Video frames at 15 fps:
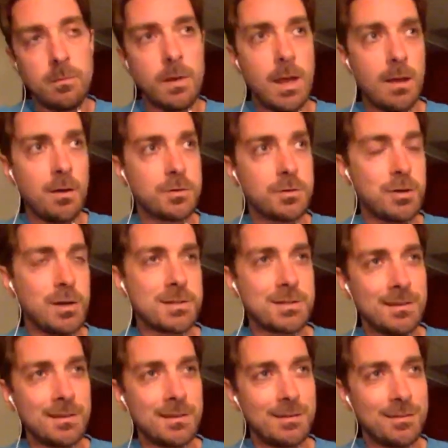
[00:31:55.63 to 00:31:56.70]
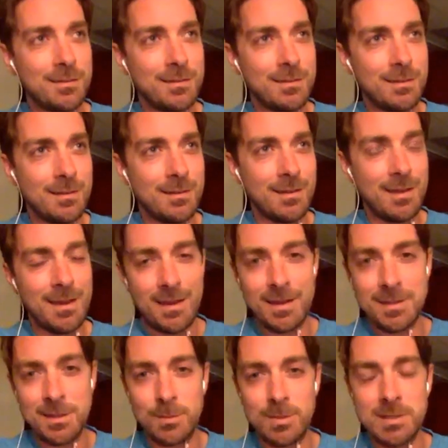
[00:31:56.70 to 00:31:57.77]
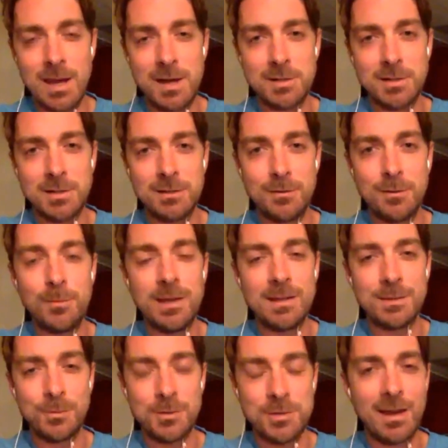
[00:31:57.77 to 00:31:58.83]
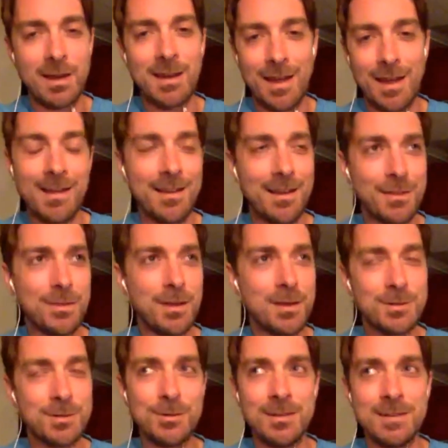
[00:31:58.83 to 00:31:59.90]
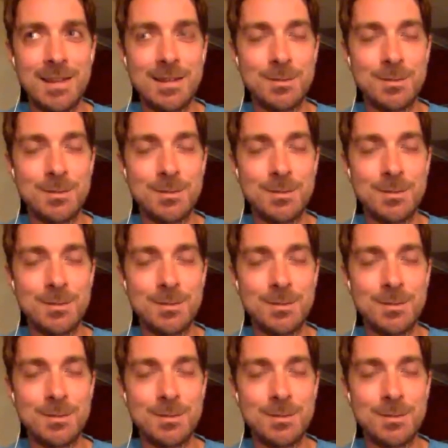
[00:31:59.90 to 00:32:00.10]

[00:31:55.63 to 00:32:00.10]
Yeah, I'll address the anti-mustachian Ramit, which I thought too. And